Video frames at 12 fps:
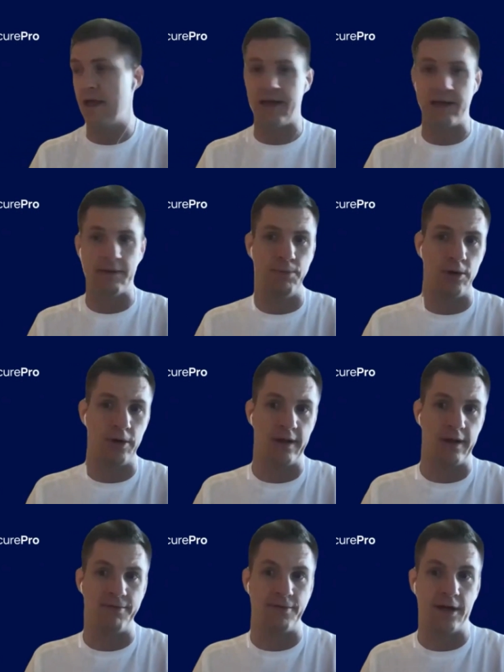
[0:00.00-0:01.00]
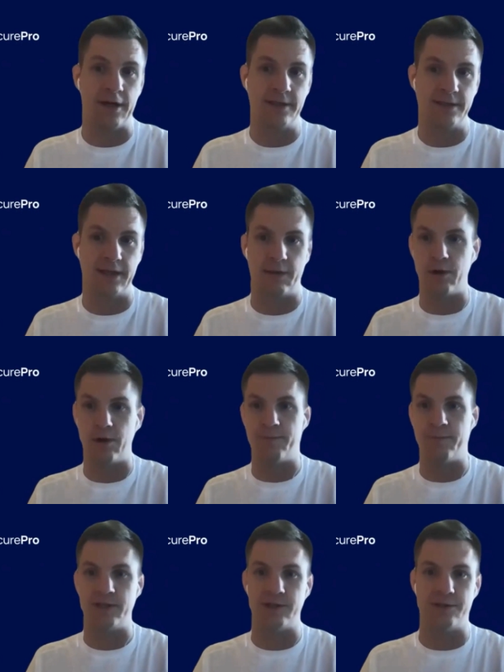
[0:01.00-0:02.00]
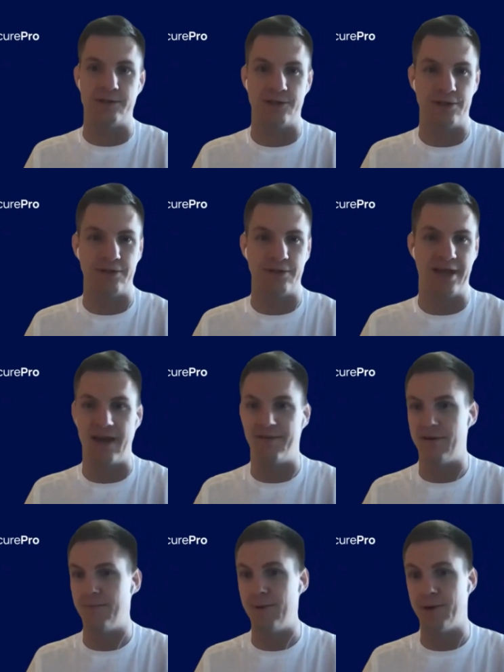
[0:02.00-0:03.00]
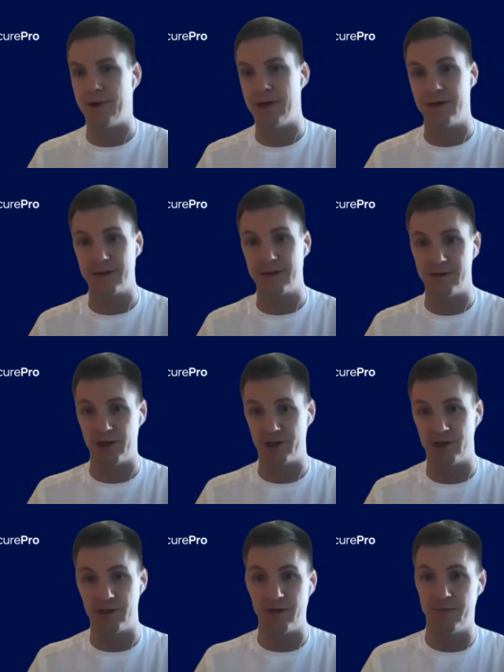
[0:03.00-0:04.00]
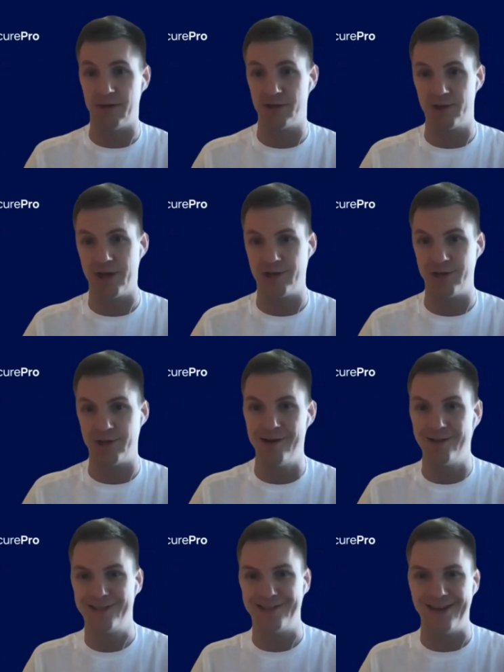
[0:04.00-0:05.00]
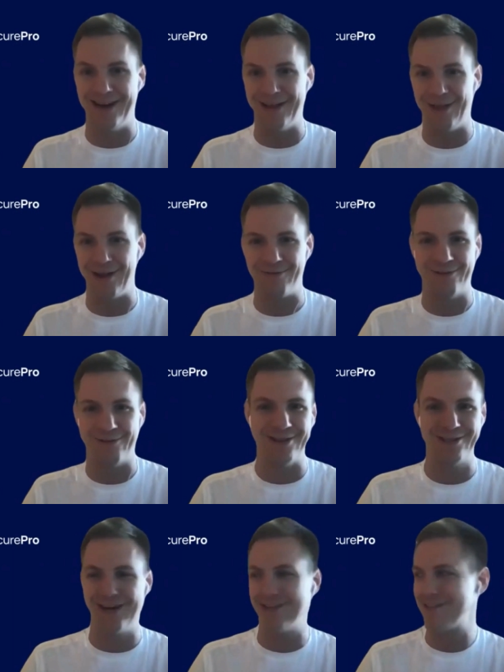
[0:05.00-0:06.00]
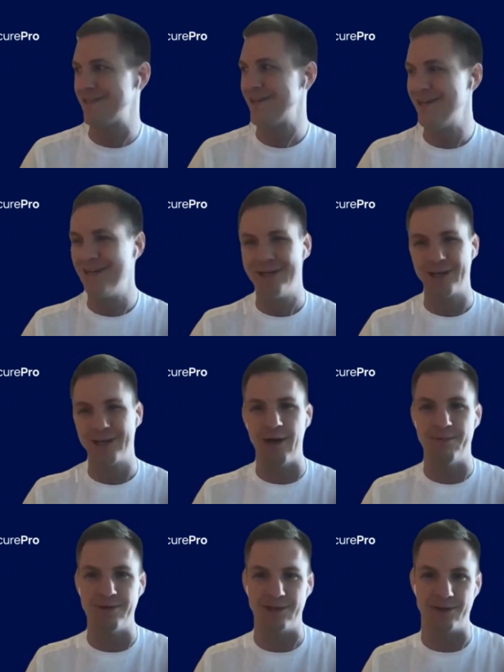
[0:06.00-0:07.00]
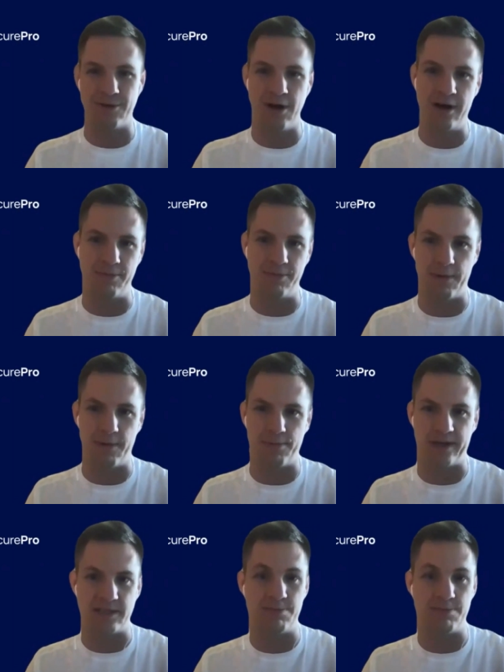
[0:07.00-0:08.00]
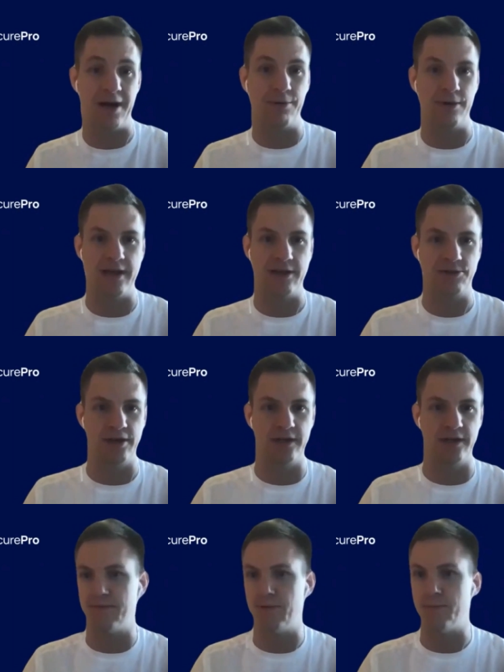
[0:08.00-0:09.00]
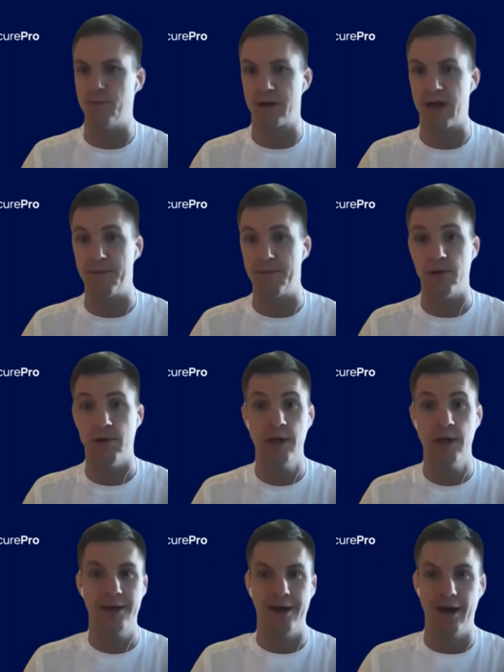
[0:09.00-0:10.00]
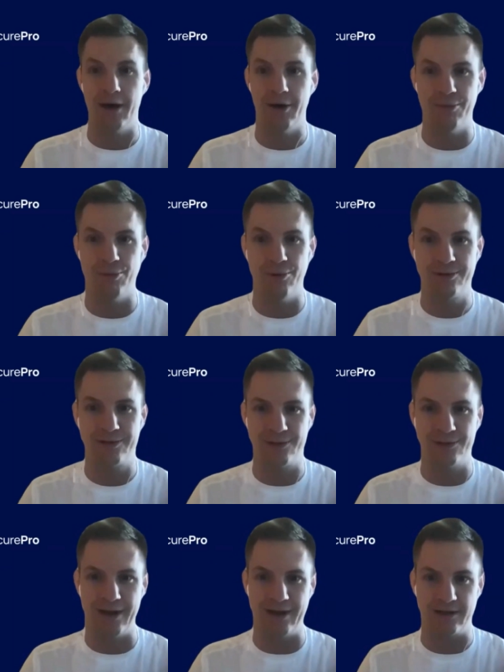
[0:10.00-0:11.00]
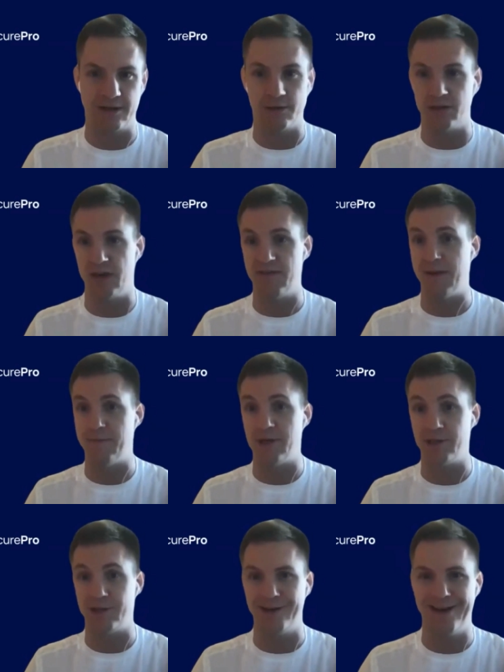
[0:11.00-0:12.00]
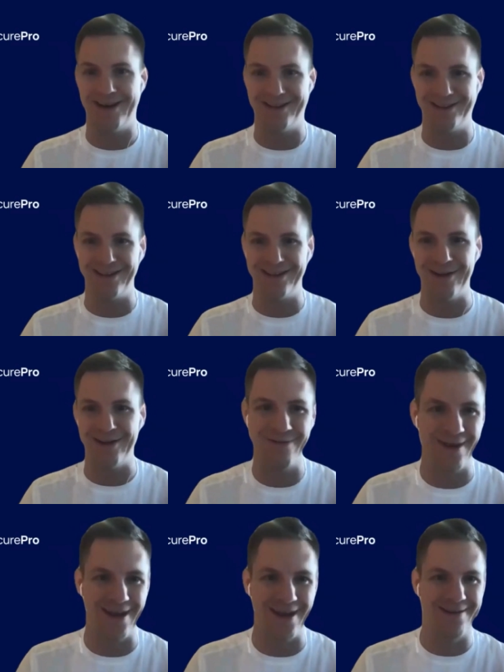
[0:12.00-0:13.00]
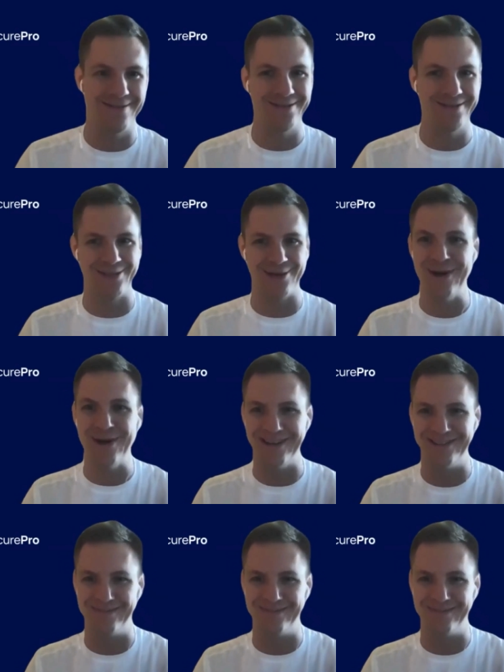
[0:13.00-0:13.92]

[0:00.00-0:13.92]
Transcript: I think importantly for us, we're on a mission to save a billion construction administration hours. thankfully, the charts go up and to the right. And we're pleased to partner with Airtree to have a bit more capital uh, on board to, uh, to achieve that mission, uh, you know, sooner.